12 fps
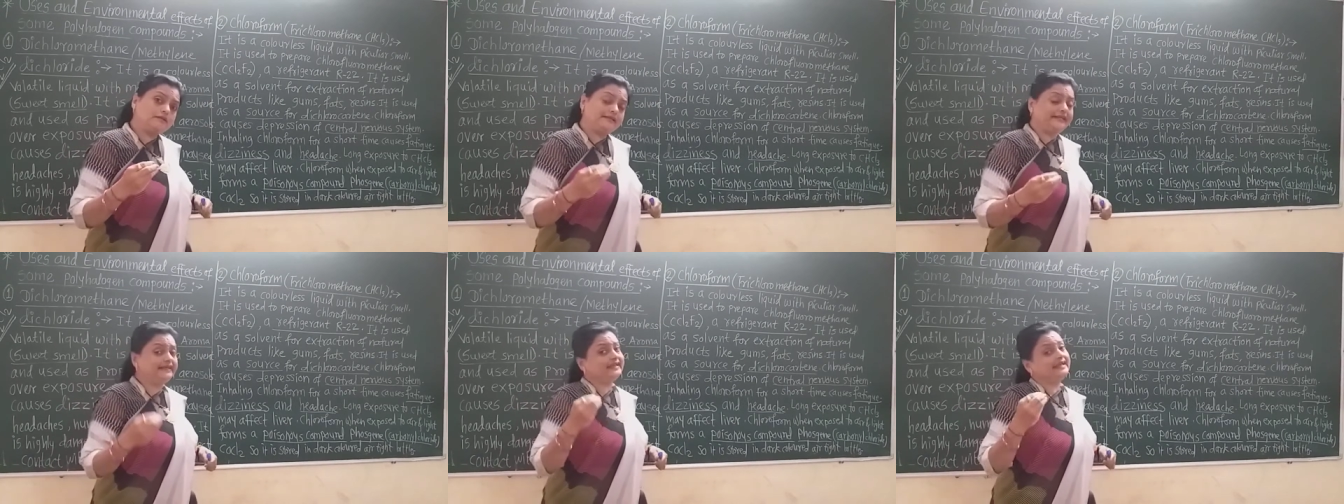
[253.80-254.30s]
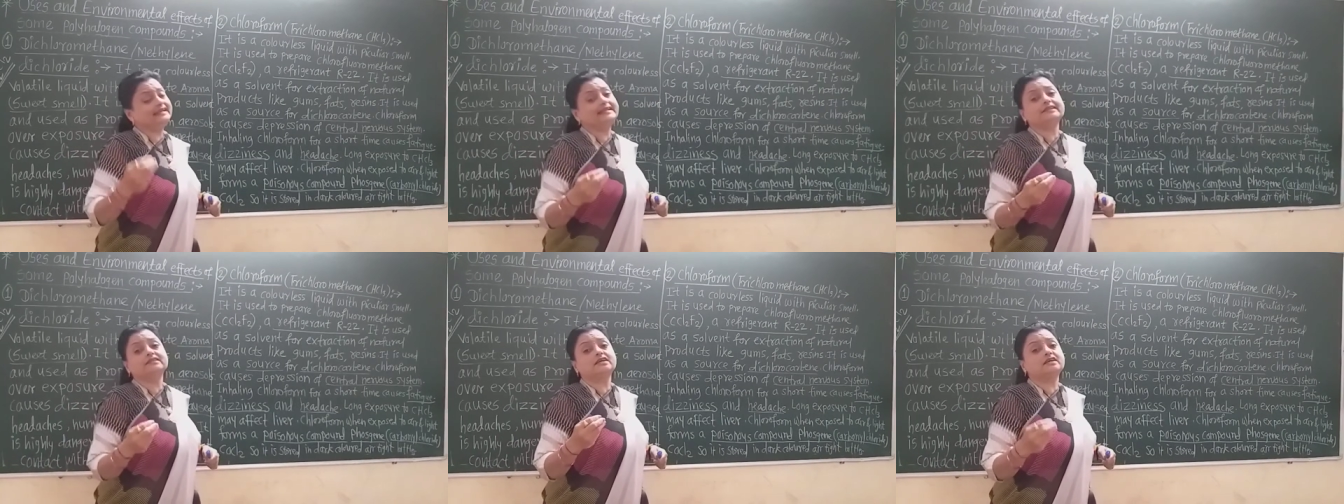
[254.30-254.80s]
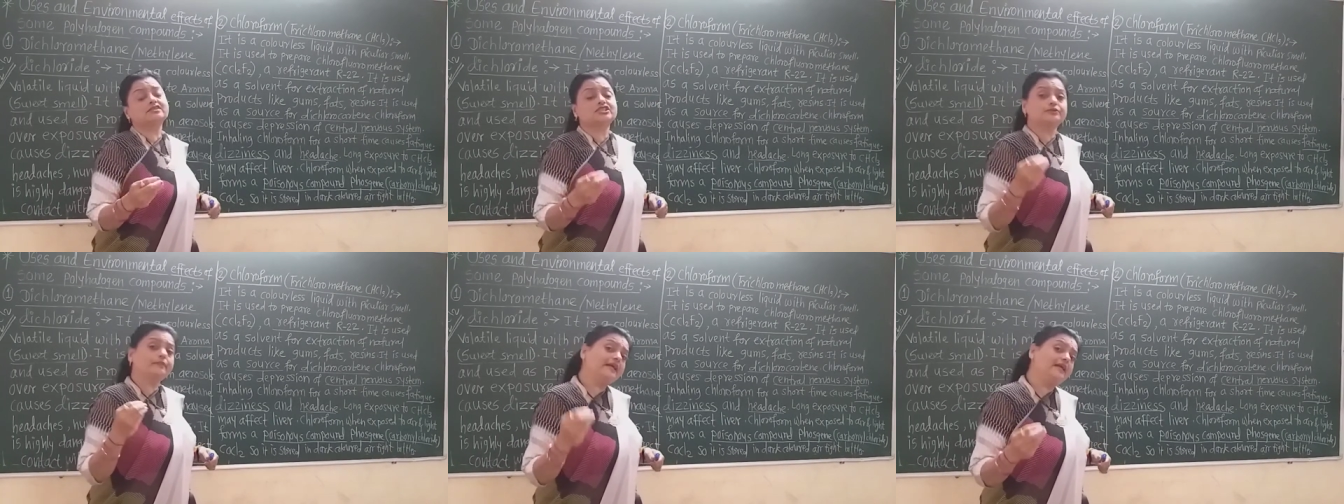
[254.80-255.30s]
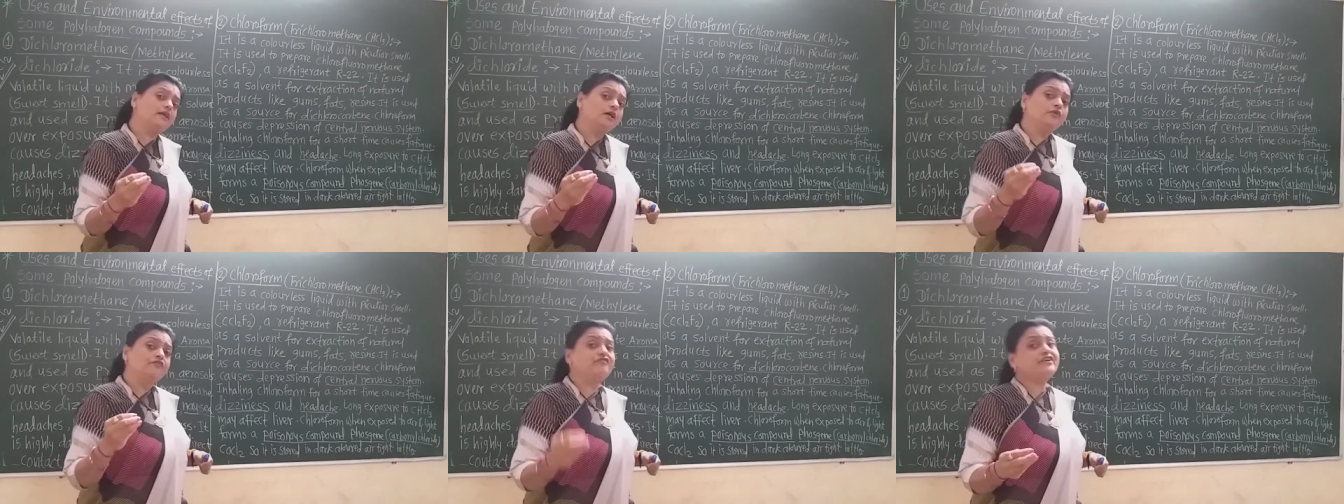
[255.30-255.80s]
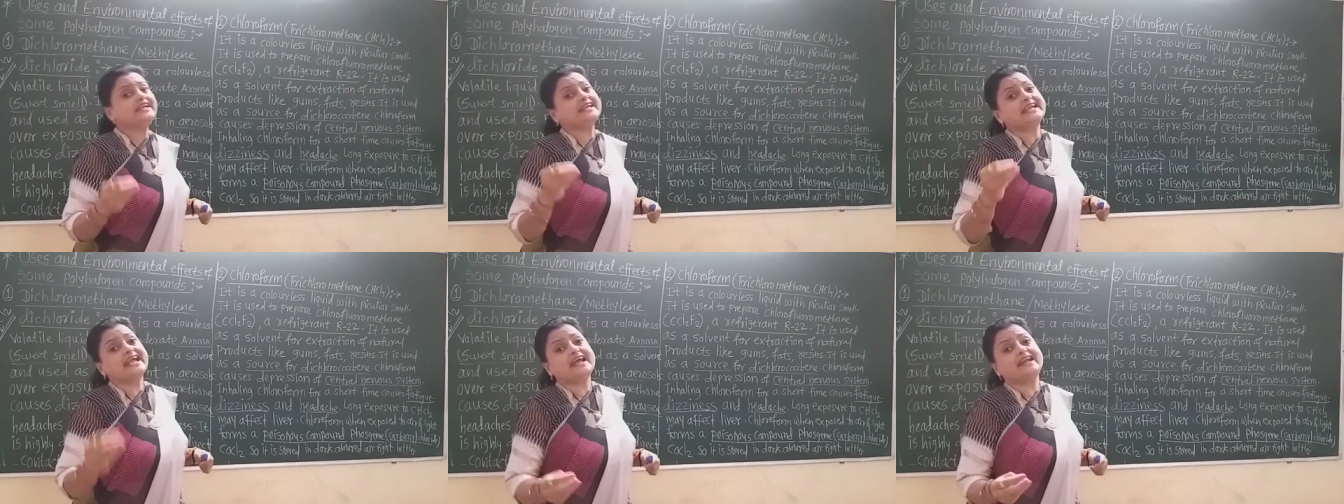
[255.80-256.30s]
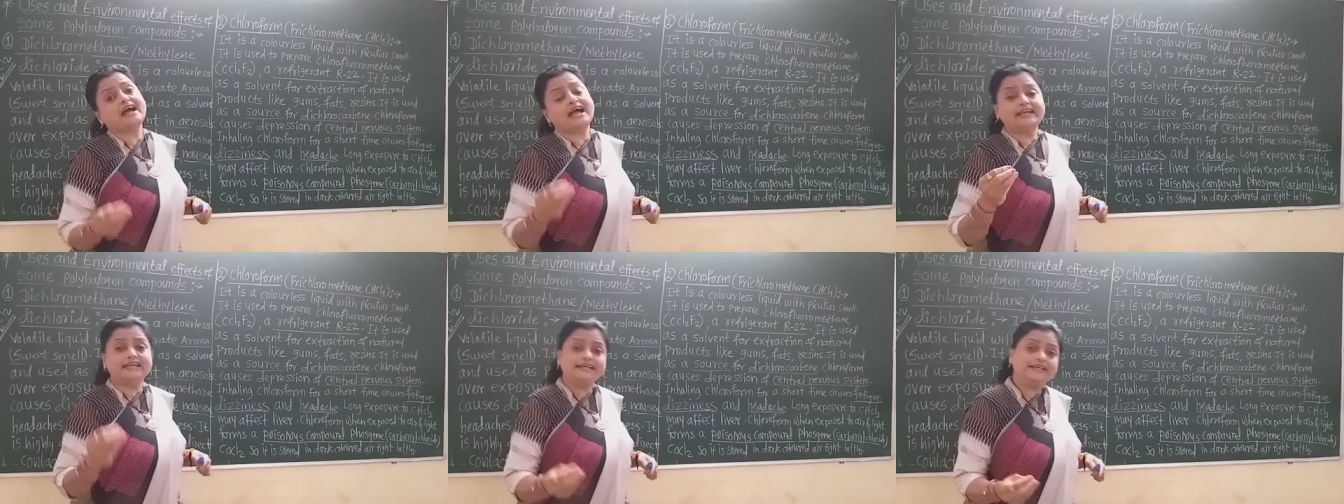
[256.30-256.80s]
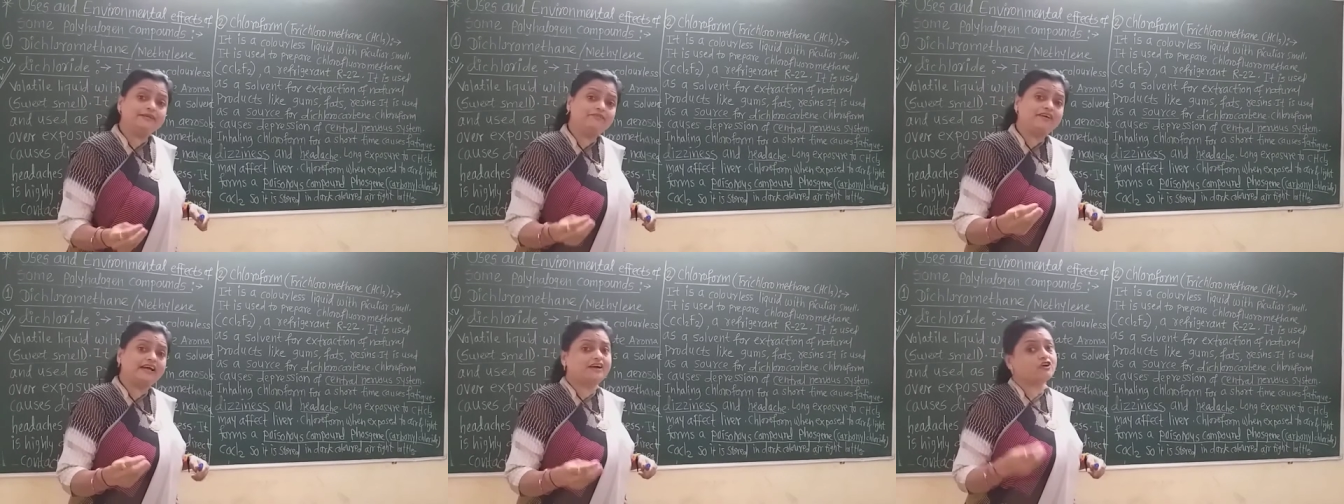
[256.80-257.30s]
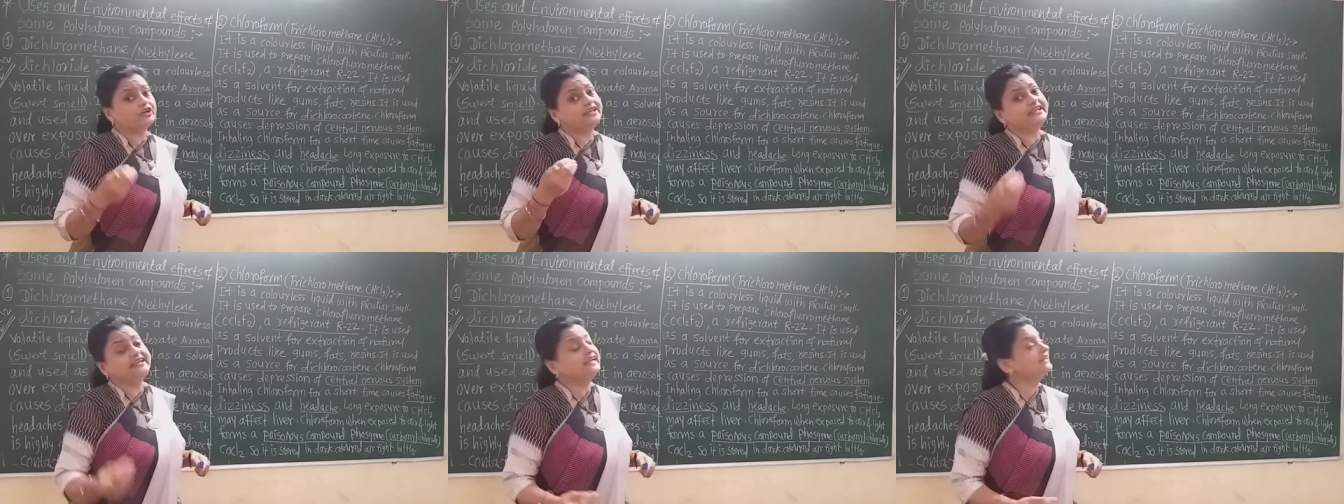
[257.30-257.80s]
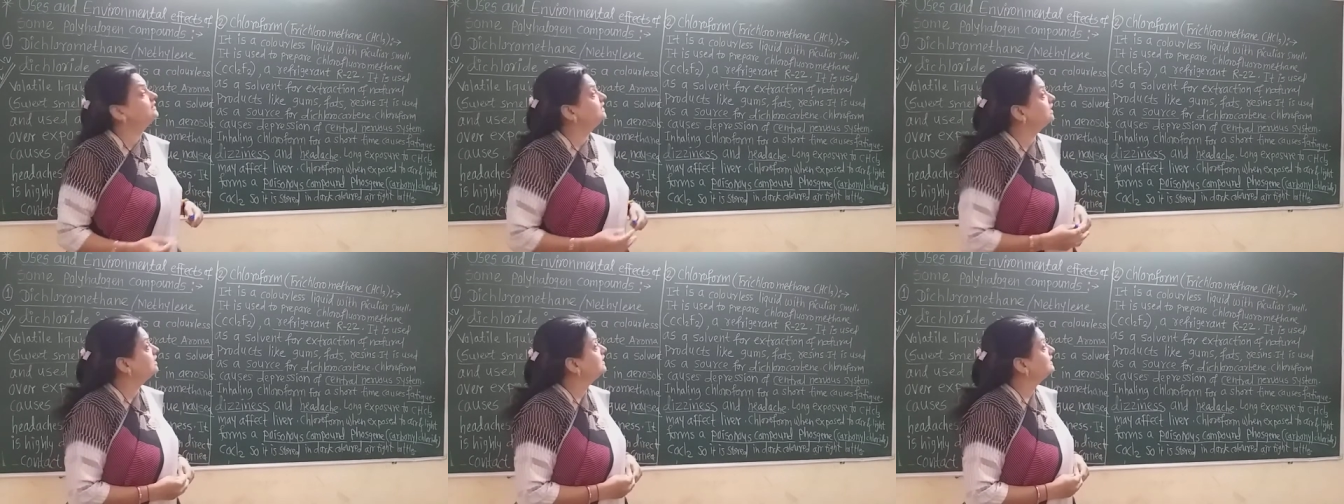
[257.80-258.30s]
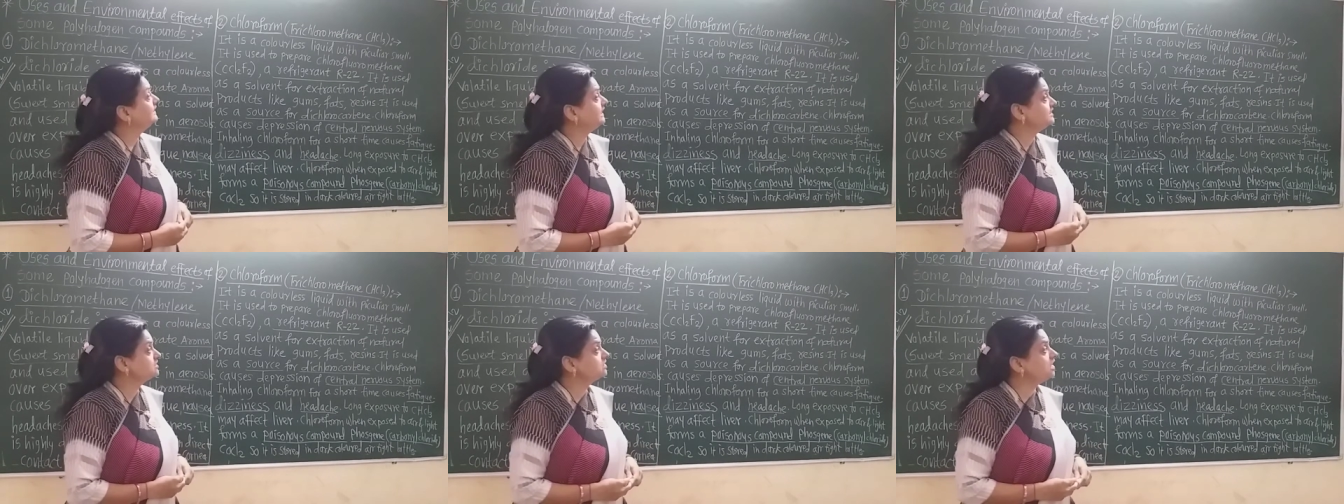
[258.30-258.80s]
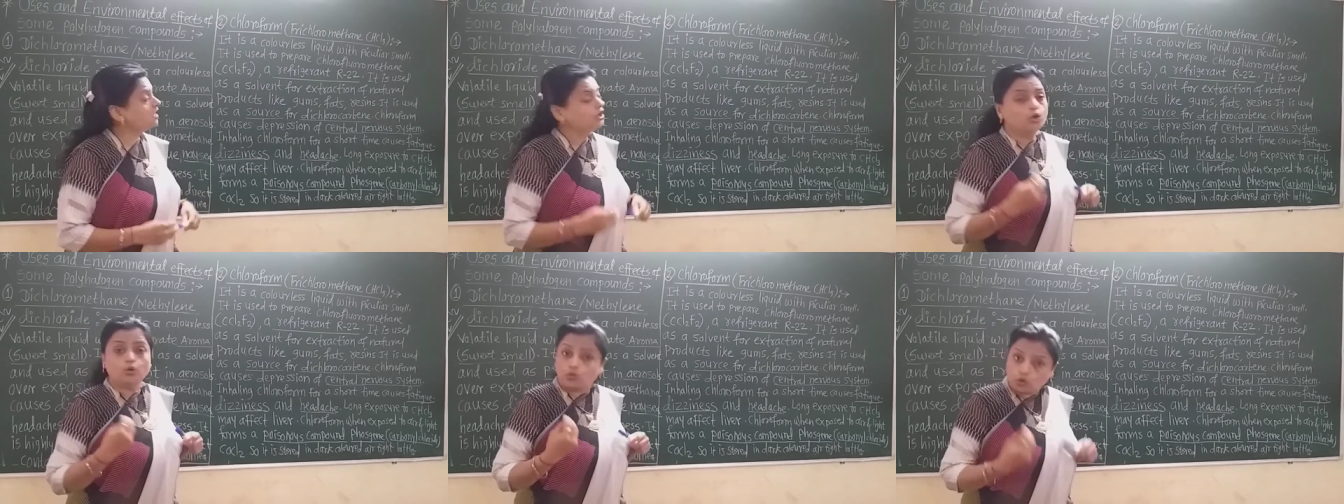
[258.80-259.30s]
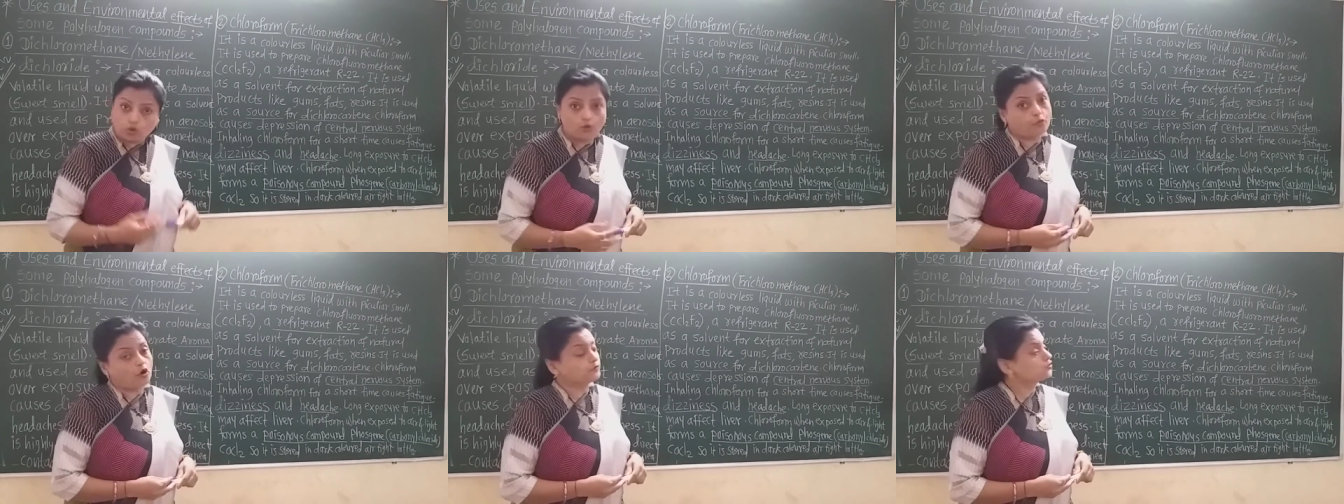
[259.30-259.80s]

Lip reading: inhaling the smell, we can identify or detect that is the chloroform.